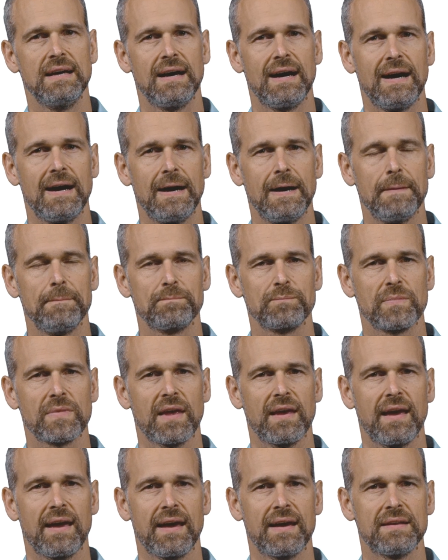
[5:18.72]
Um,
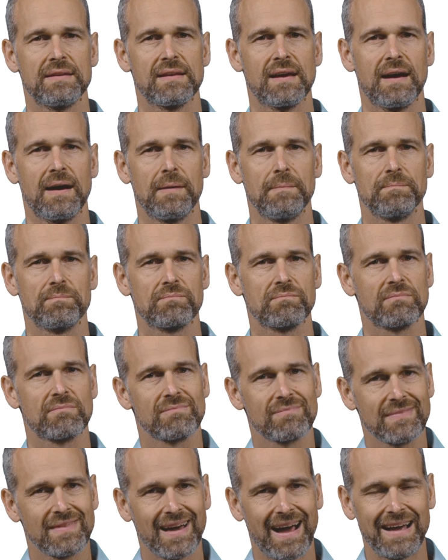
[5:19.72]
and um,
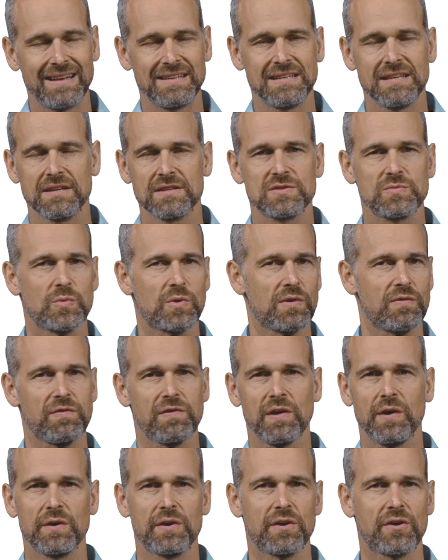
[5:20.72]
ideas were
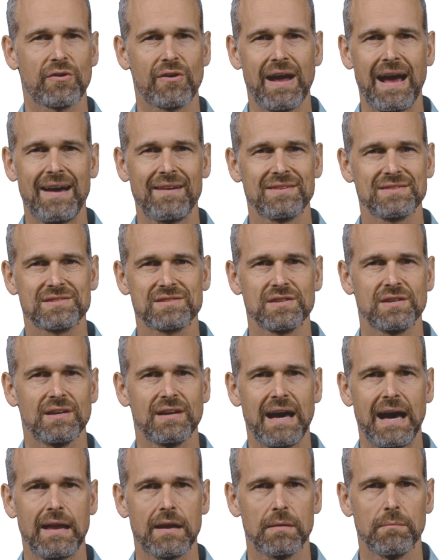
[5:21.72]
floated around as to
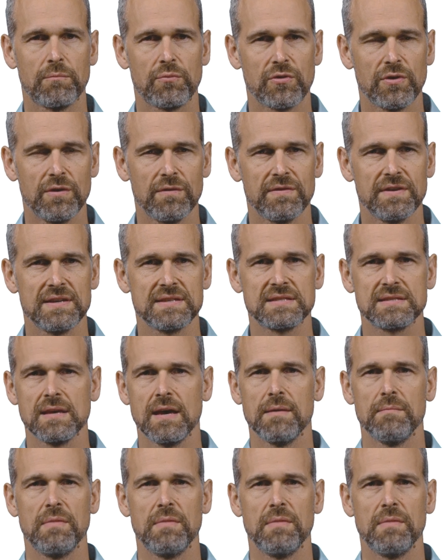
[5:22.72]
how to improve this,